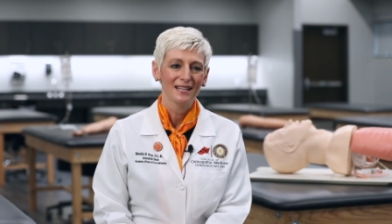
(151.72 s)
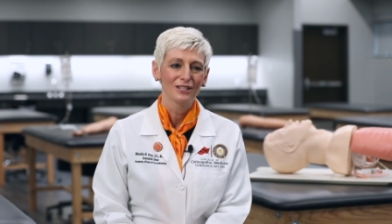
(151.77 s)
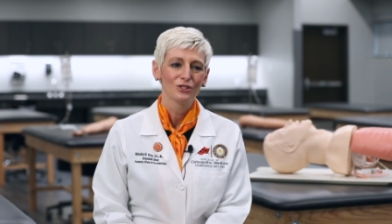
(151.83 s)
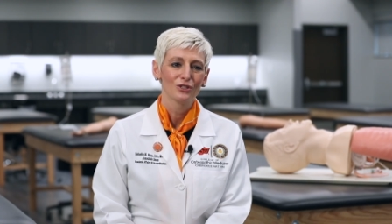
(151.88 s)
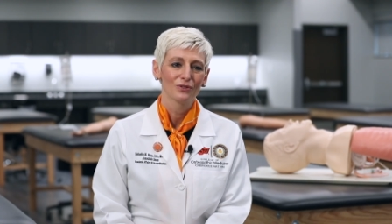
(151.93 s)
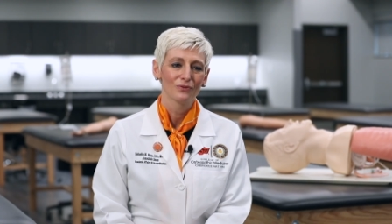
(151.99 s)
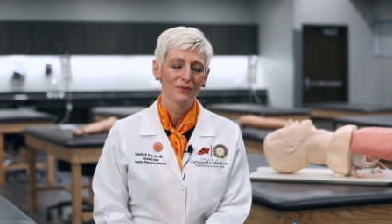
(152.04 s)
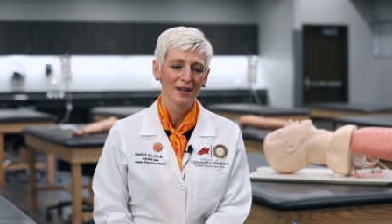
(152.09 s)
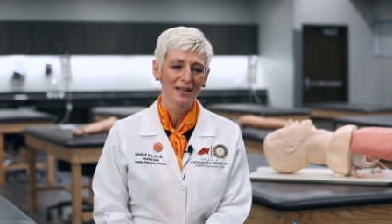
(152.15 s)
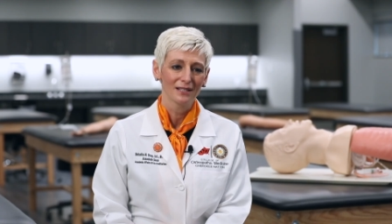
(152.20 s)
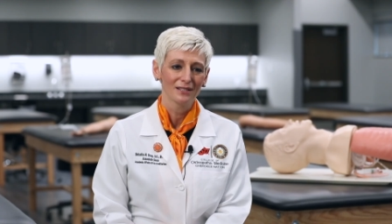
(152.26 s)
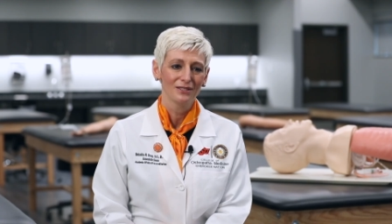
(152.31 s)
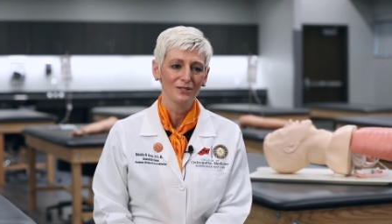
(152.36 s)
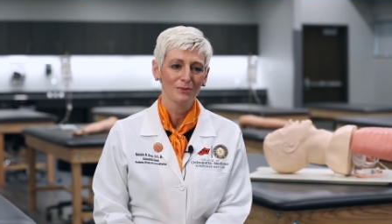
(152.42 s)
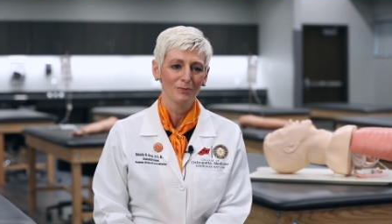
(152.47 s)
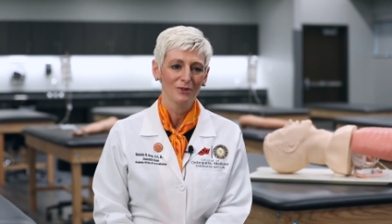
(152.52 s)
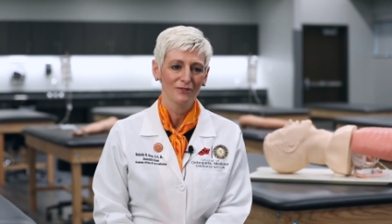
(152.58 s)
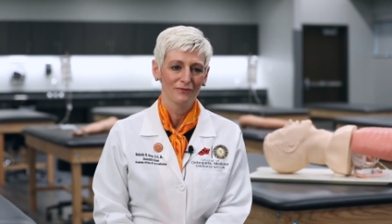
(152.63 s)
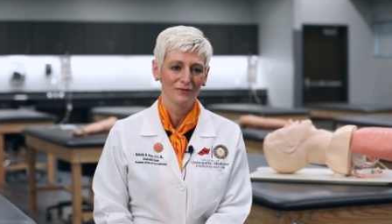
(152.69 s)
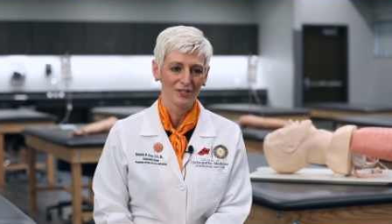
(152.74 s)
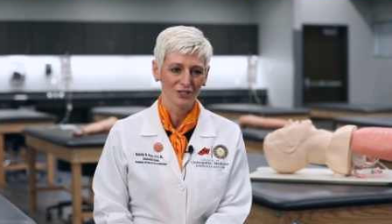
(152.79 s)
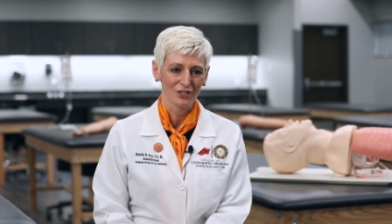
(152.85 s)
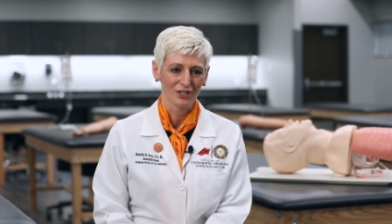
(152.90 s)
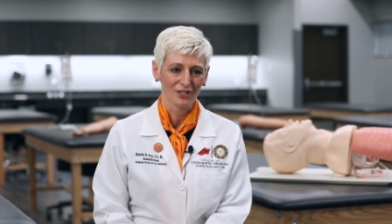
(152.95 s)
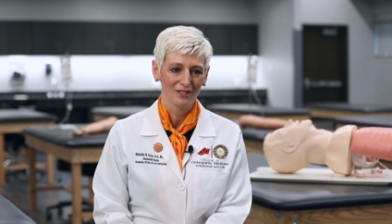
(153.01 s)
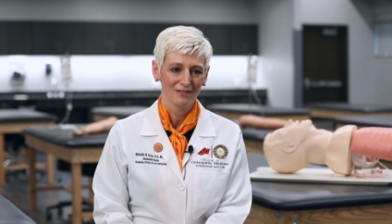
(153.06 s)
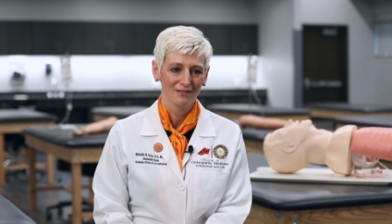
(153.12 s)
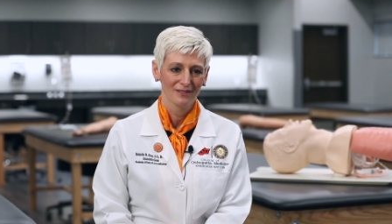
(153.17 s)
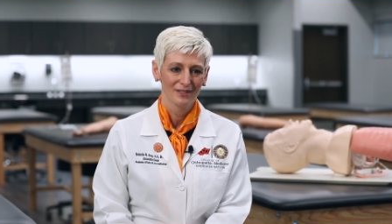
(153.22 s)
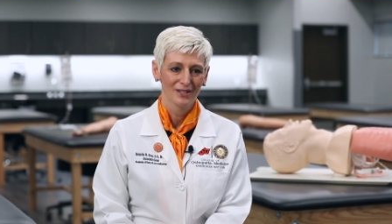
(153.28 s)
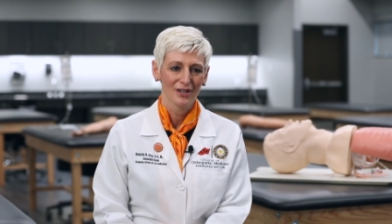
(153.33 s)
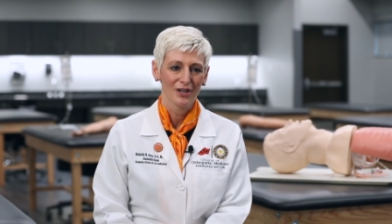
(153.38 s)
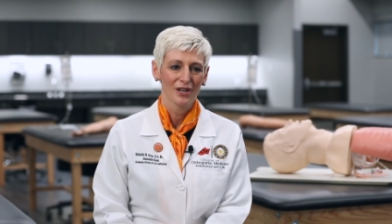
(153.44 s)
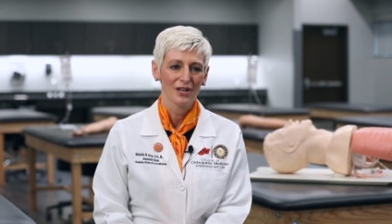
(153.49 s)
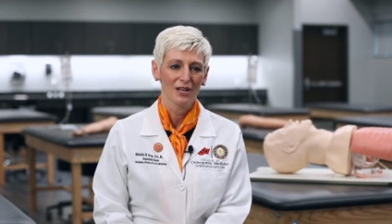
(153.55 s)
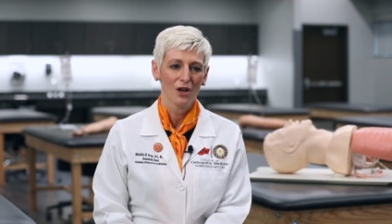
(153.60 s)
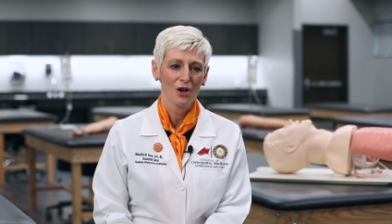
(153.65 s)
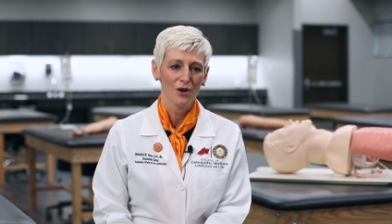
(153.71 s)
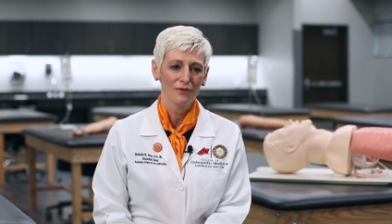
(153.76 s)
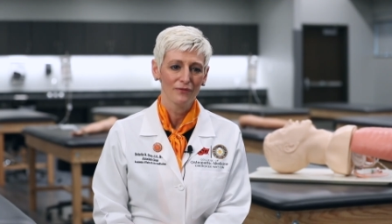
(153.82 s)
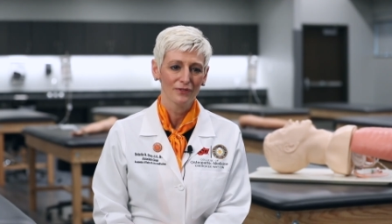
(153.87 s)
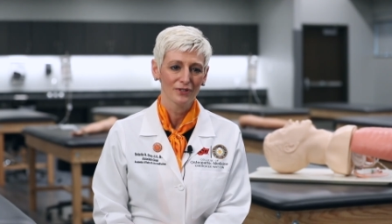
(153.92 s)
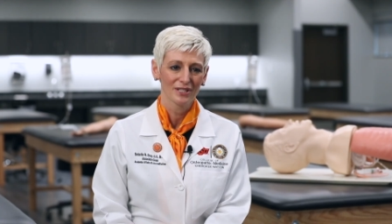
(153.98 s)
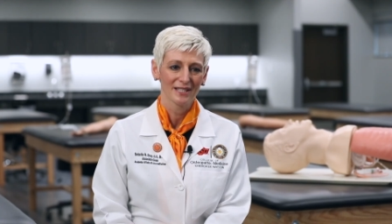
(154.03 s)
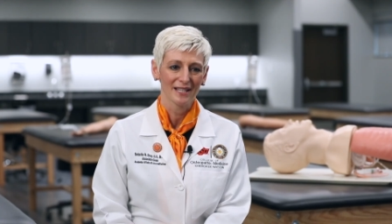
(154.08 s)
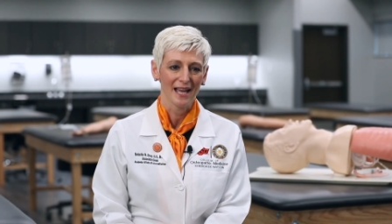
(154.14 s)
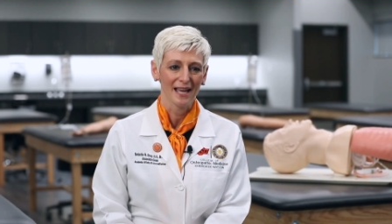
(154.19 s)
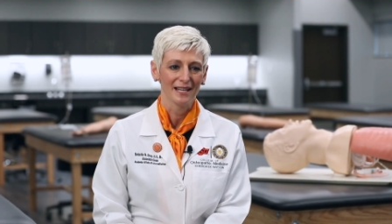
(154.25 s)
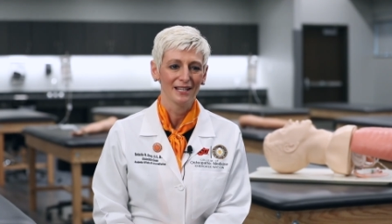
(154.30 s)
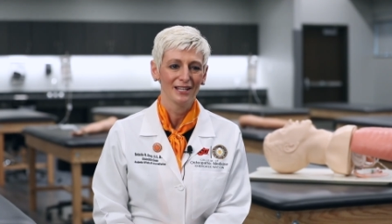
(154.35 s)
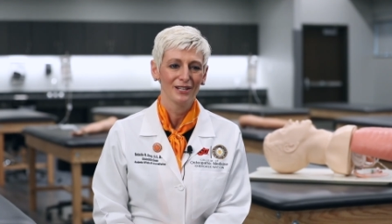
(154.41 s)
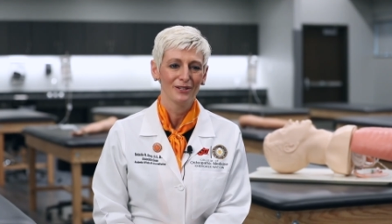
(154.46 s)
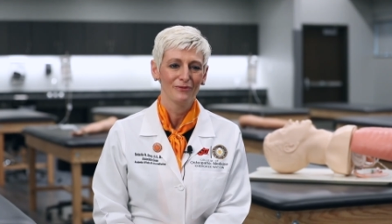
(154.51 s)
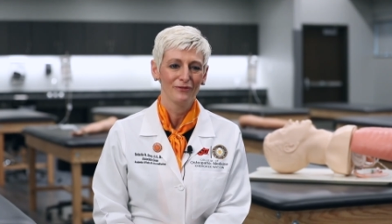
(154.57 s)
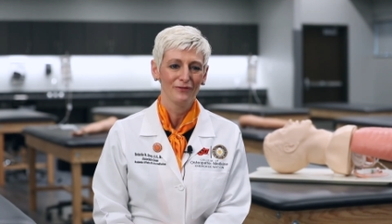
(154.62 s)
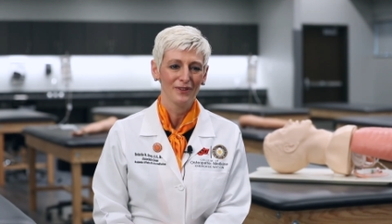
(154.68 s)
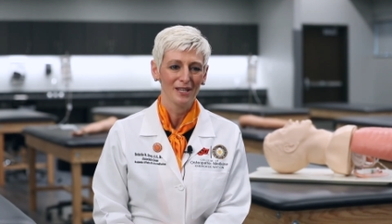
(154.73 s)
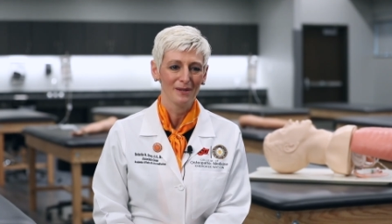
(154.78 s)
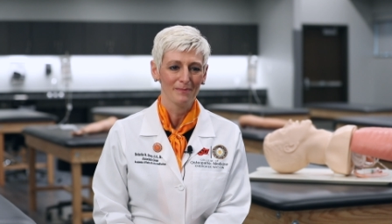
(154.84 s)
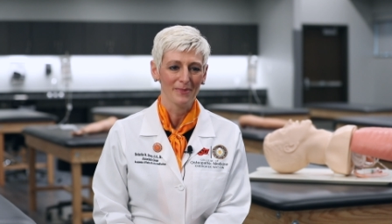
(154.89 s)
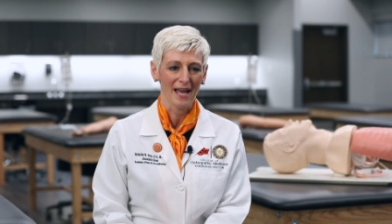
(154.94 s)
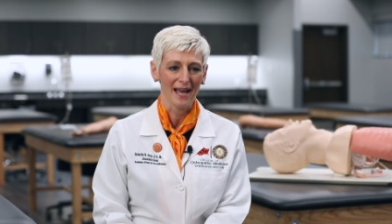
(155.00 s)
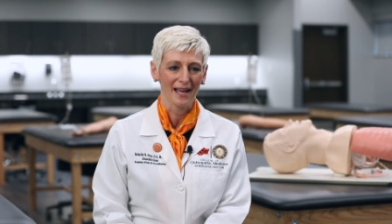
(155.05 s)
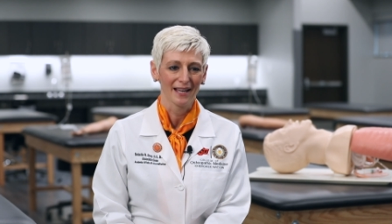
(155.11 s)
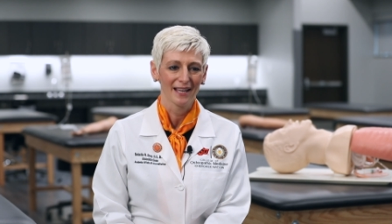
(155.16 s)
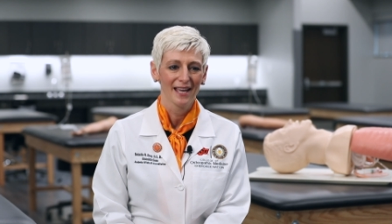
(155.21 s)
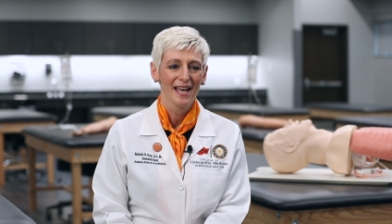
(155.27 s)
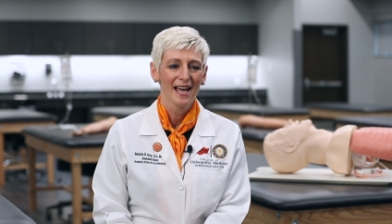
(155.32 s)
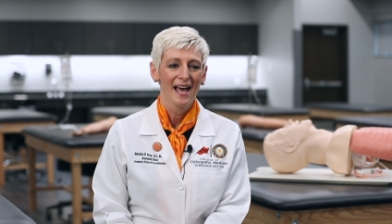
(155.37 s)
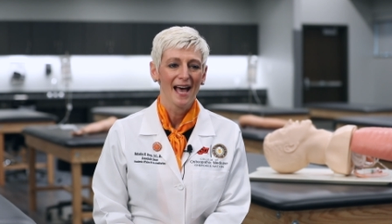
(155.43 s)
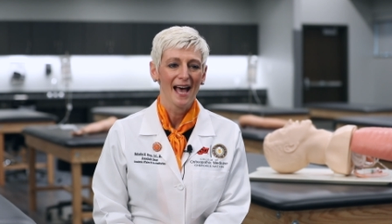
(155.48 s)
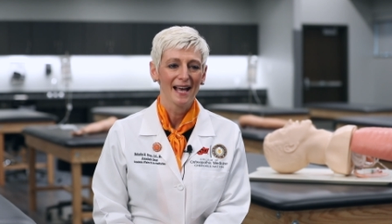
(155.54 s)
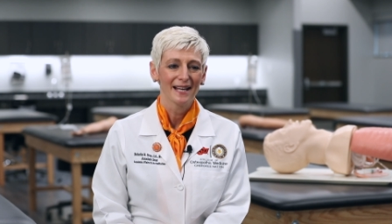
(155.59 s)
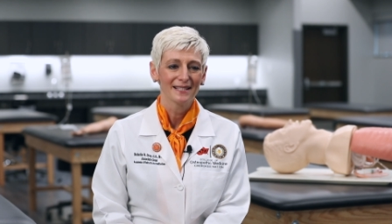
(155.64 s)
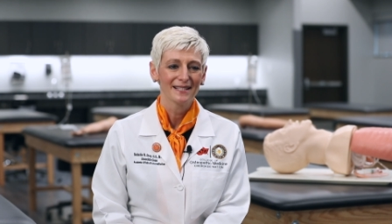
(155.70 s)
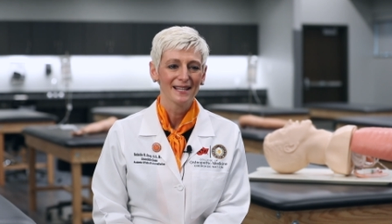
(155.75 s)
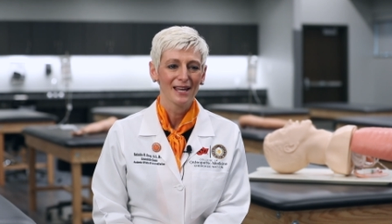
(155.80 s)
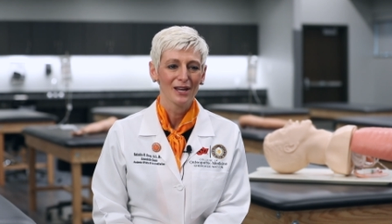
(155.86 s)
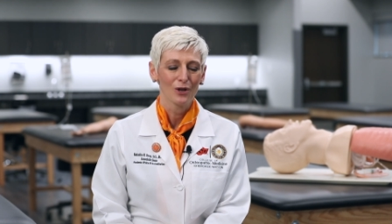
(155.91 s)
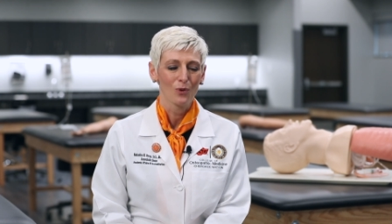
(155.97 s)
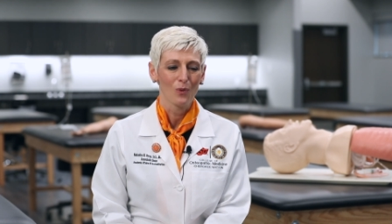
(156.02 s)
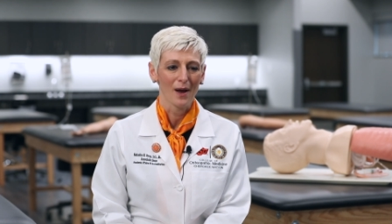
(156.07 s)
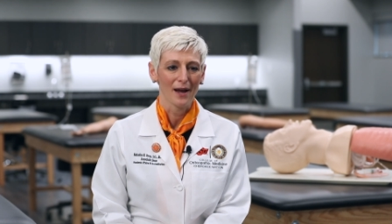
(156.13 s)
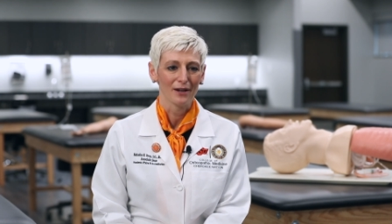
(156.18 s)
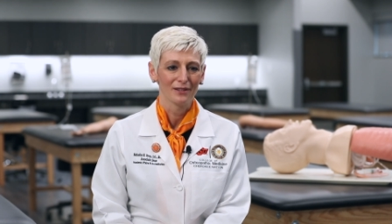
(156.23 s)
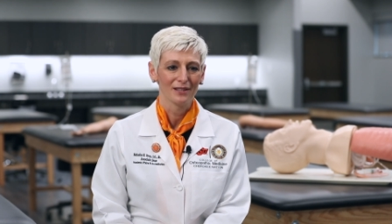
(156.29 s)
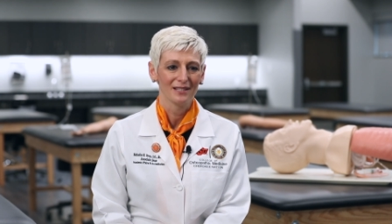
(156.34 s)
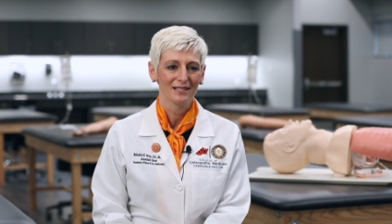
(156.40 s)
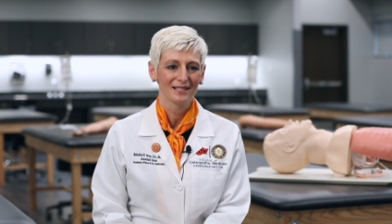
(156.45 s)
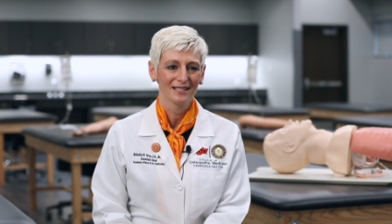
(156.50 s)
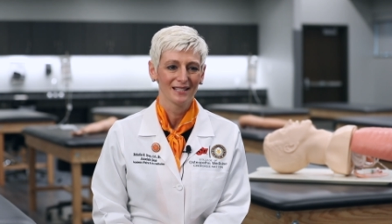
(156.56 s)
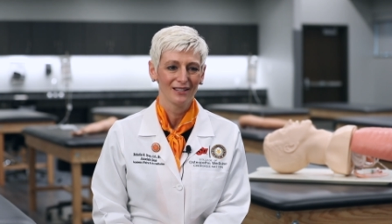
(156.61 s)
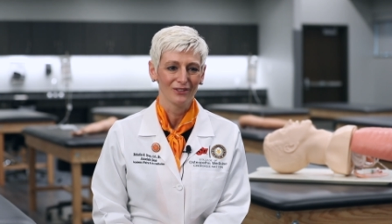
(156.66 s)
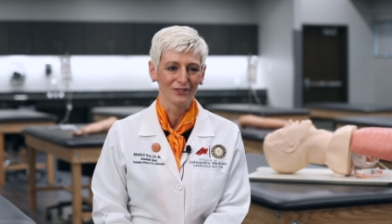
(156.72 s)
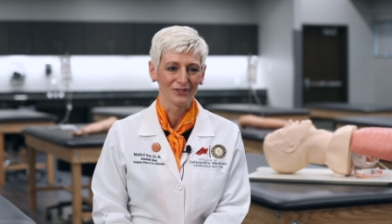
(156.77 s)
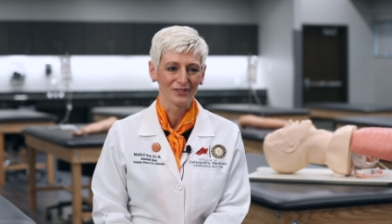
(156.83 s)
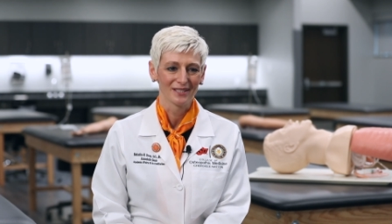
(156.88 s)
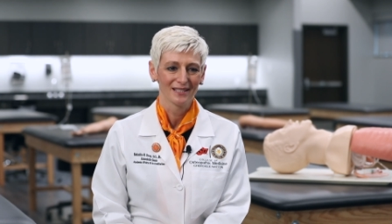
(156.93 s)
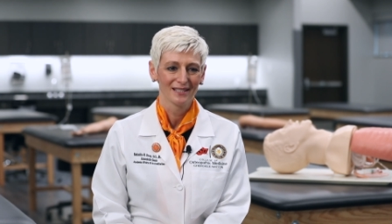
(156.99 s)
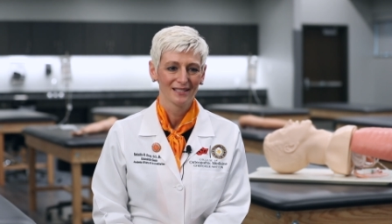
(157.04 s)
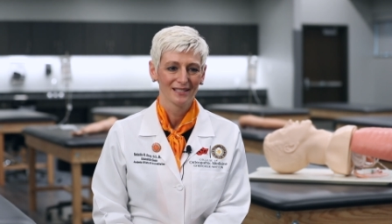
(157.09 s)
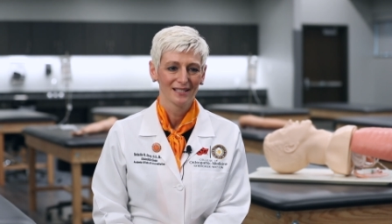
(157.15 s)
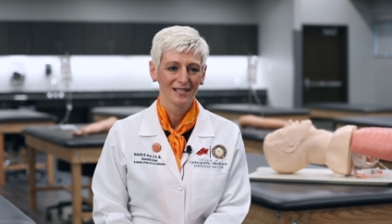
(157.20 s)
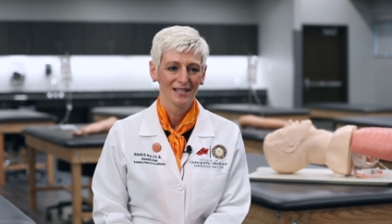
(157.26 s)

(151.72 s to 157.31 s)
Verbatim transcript: get direct supervision, oversight, and feedback as they acquire these skills.